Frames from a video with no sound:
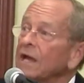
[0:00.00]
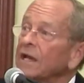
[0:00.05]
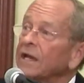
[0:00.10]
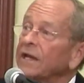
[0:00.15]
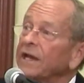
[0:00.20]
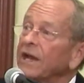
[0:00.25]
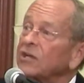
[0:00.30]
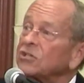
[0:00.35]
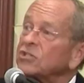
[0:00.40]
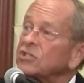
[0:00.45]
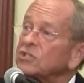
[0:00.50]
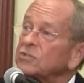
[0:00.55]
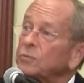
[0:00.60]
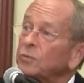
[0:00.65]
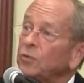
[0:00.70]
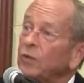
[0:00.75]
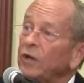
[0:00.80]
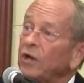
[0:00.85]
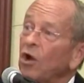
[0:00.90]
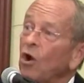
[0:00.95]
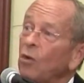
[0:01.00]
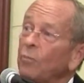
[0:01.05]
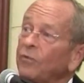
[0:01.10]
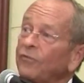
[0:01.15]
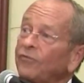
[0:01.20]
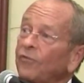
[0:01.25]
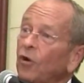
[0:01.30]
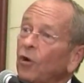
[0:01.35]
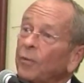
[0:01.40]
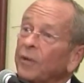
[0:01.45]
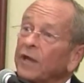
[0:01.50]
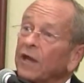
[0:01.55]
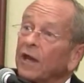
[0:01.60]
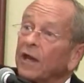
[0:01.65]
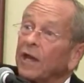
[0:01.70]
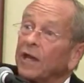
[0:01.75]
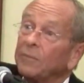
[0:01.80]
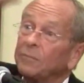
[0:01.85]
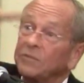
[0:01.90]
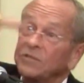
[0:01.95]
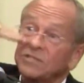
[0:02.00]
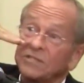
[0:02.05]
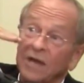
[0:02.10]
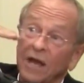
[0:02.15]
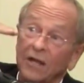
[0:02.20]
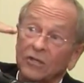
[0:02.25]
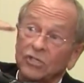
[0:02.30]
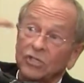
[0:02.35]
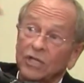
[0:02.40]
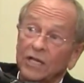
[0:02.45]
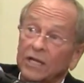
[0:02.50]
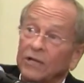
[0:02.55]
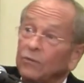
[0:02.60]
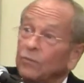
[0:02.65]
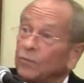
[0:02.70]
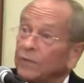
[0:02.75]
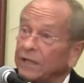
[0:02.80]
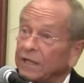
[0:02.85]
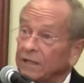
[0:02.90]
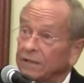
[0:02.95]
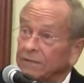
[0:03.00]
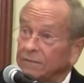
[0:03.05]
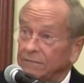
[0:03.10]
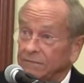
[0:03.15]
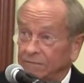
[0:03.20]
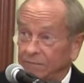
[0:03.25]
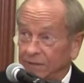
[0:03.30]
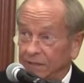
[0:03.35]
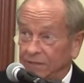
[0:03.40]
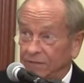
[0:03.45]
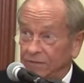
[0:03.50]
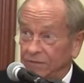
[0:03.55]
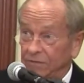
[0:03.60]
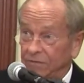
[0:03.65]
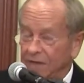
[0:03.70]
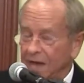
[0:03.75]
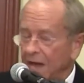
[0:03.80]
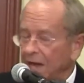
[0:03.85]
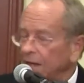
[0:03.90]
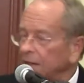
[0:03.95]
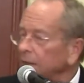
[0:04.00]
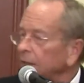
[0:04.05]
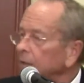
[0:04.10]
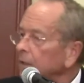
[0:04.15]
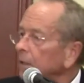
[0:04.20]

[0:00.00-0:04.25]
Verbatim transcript: connections between homophobia and misogyny, we can we can do that.